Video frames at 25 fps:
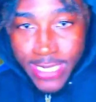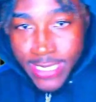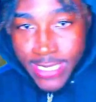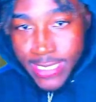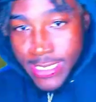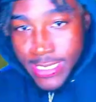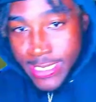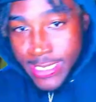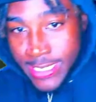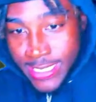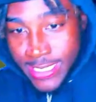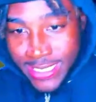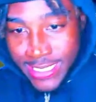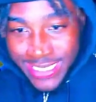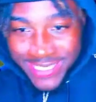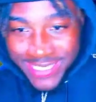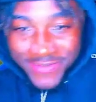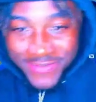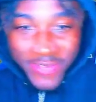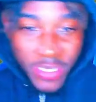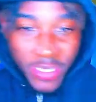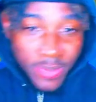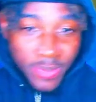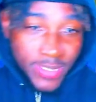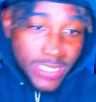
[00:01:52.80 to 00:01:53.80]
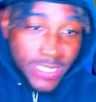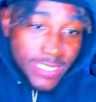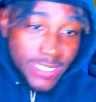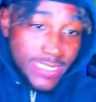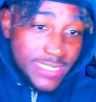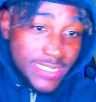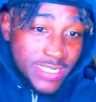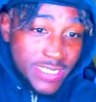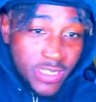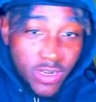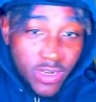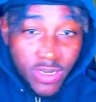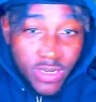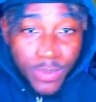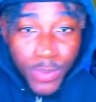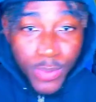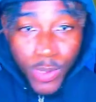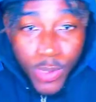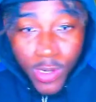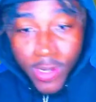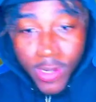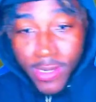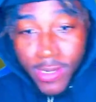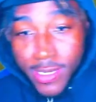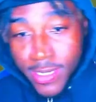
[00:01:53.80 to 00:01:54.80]
You feel me? Let's get on the
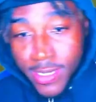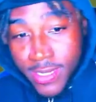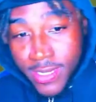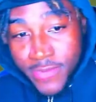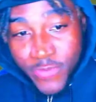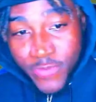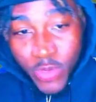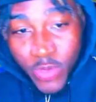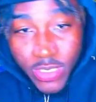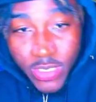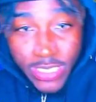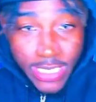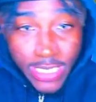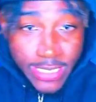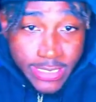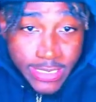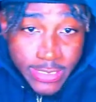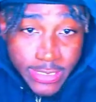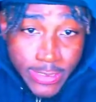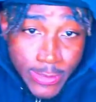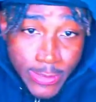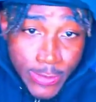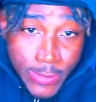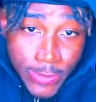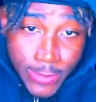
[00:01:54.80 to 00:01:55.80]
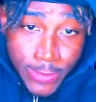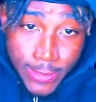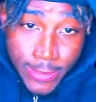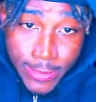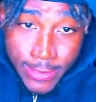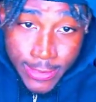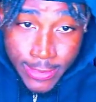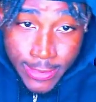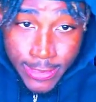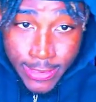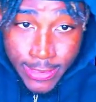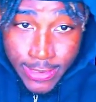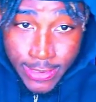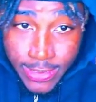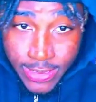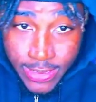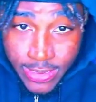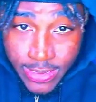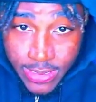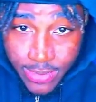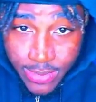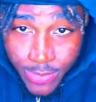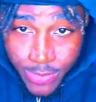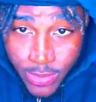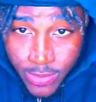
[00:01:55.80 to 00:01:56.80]
board. Four down to two.
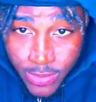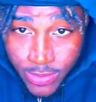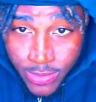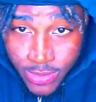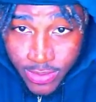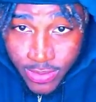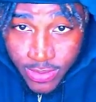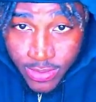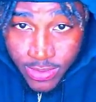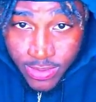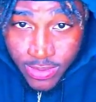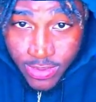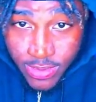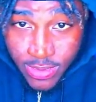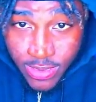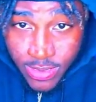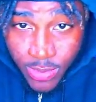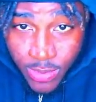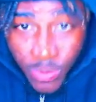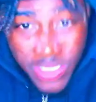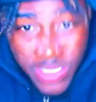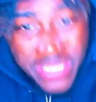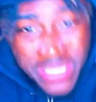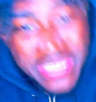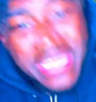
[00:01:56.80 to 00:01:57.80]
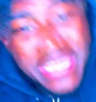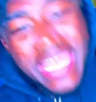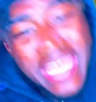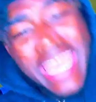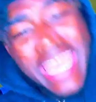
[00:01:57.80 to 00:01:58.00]
Come on. What the